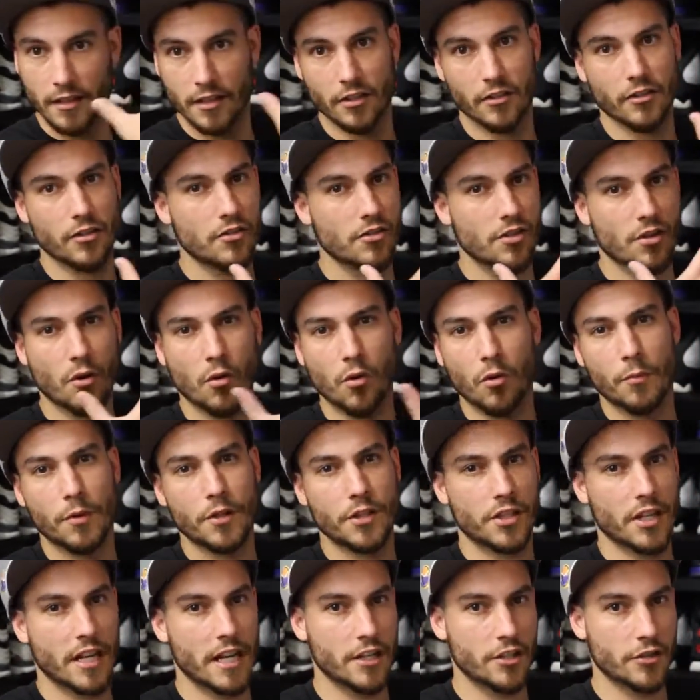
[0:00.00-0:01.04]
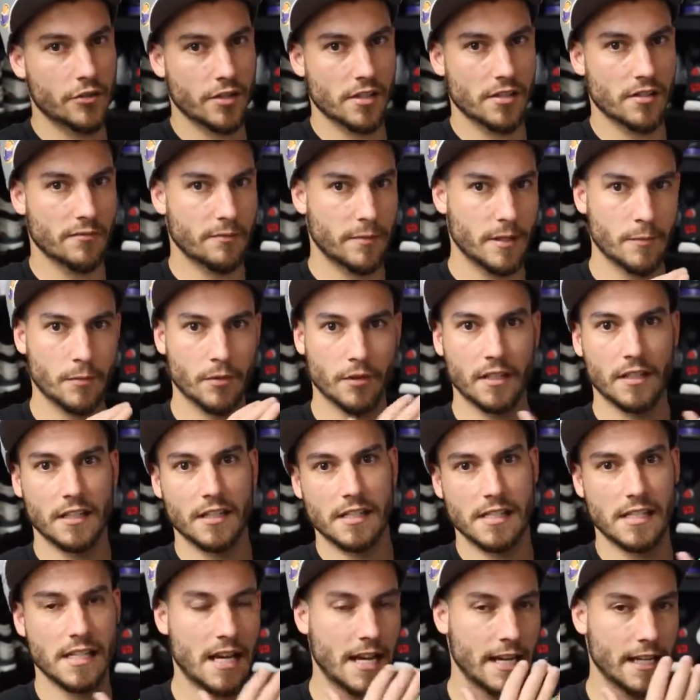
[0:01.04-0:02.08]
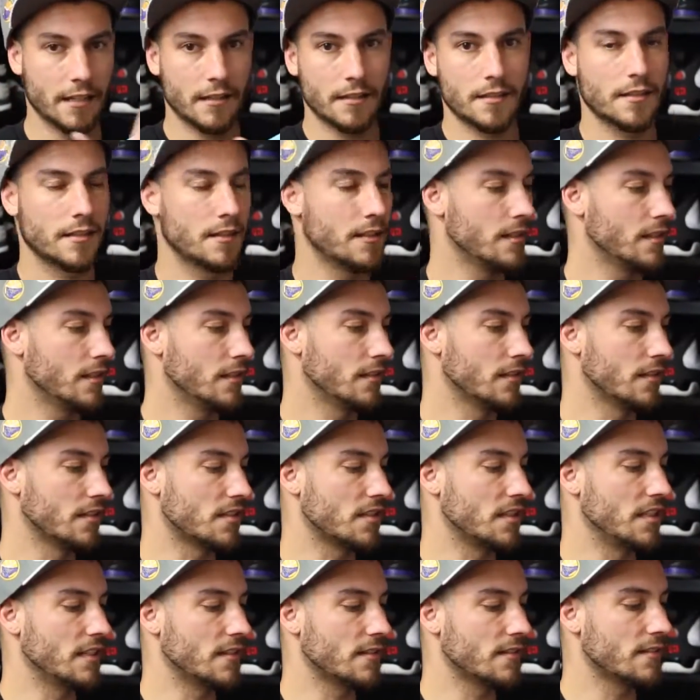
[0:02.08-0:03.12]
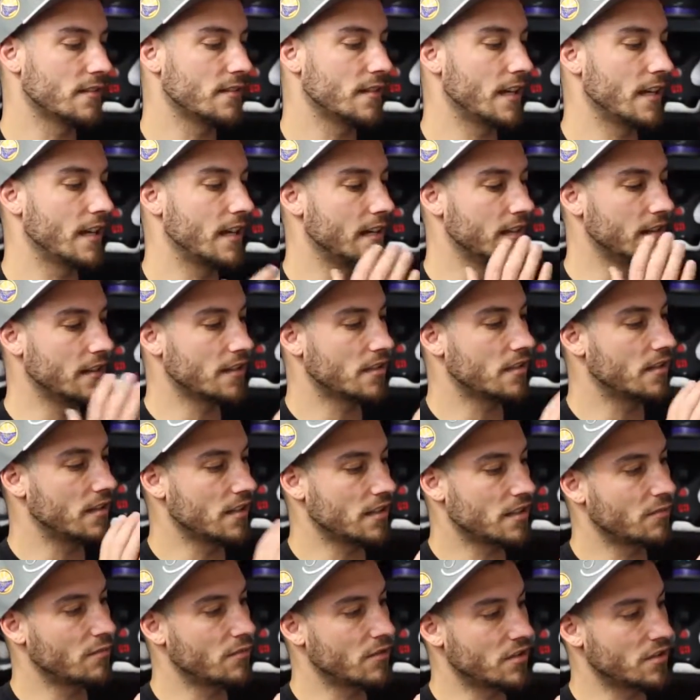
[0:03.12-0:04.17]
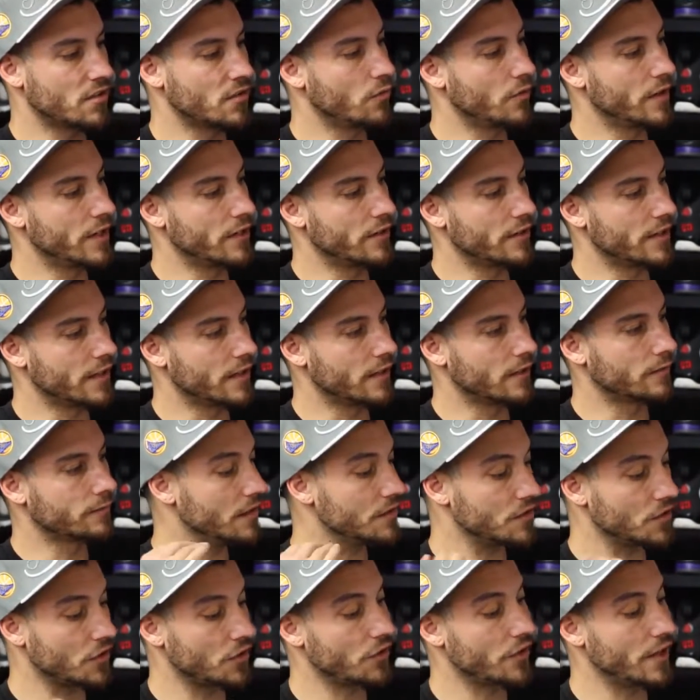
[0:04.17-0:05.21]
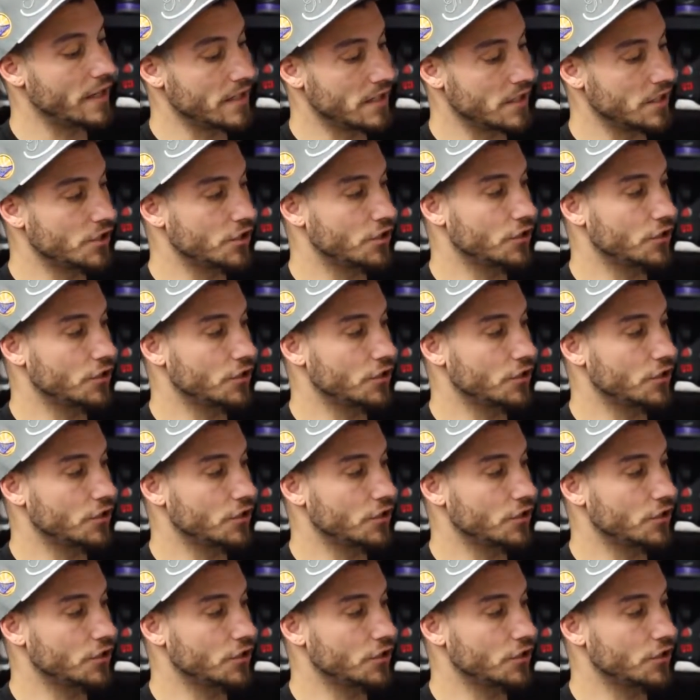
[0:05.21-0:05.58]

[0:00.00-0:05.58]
you know, there's a whole bunch of entries of people that designed the sneaker, and this this was the winner here. It's a crazy